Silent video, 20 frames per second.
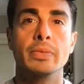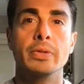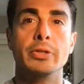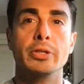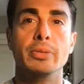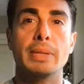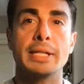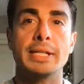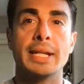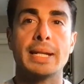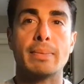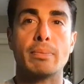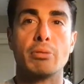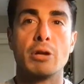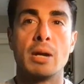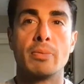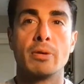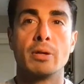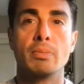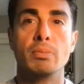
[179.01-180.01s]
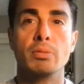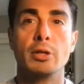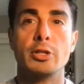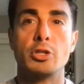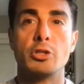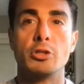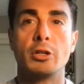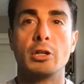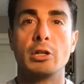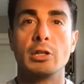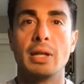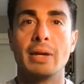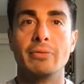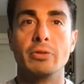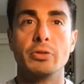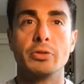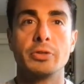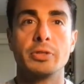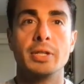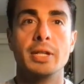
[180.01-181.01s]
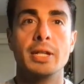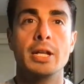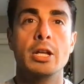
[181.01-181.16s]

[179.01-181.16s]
to maintain proper blood sugar levels